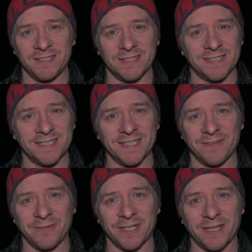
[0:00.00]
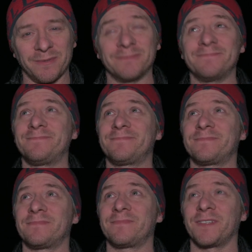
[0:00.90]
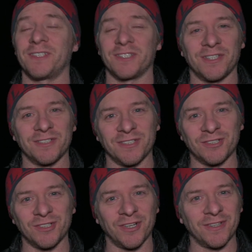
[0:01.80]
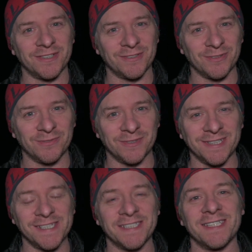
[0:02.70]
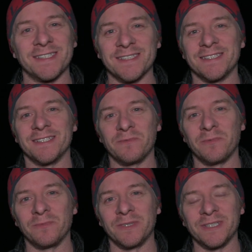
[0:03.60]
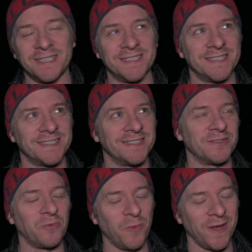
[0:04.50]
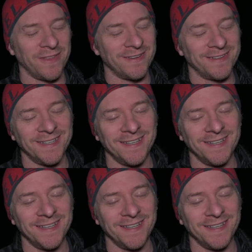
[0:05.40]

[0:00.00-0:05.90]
Didn't see that one coming. Just goes to show the sort of inconsistency, inconsistent weather